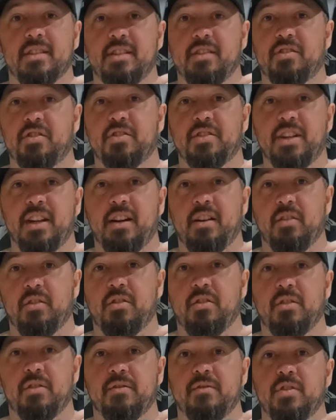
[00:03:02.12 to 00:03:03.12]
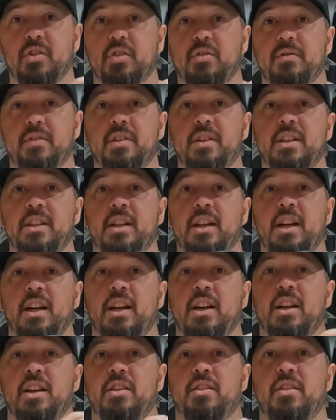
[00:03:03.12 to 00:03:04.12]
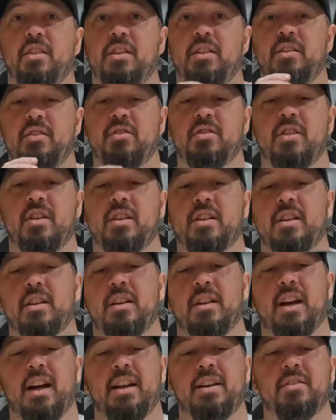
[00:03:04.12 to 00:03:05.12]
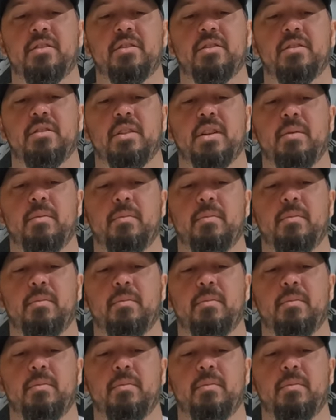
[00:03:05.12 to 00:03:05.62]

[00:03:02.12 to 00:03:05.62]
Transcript: This just kind of curves over it. You're talking, I don't know,